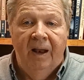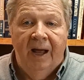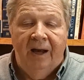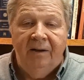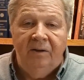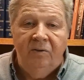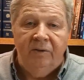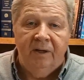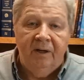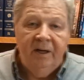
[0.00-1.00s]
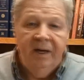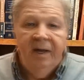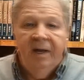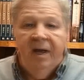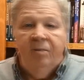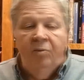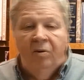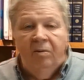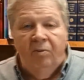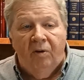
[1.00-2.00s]
Hallelujah. And
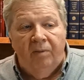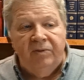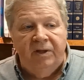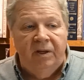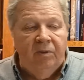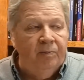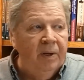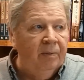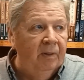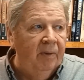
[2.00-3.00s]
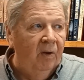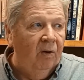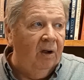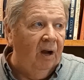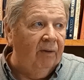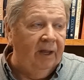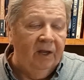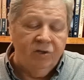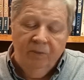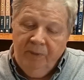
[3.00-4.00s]
more and more, I'm dealing with people in my own
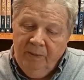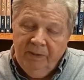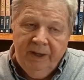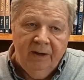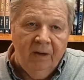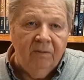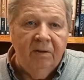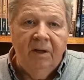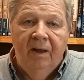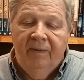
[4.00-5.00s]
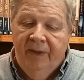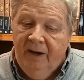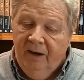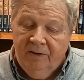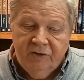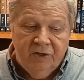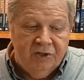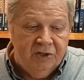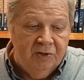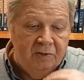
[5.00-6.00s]
congregation and people I know that are
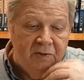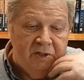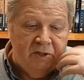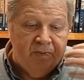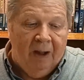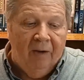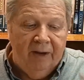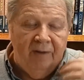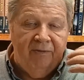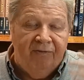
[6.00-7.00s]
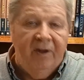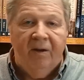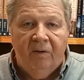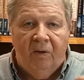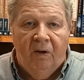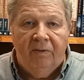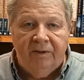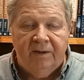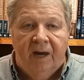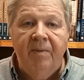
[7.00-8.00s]
just spouting fear all
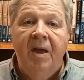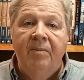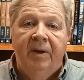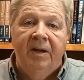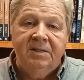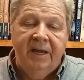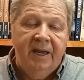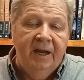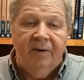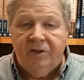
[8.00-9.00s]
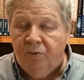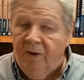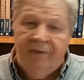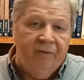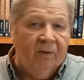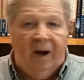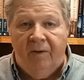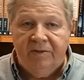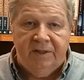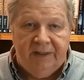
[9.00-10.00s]
the time because they hear it 24
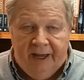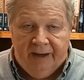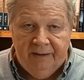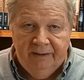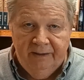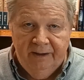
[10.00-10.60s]
hours a day.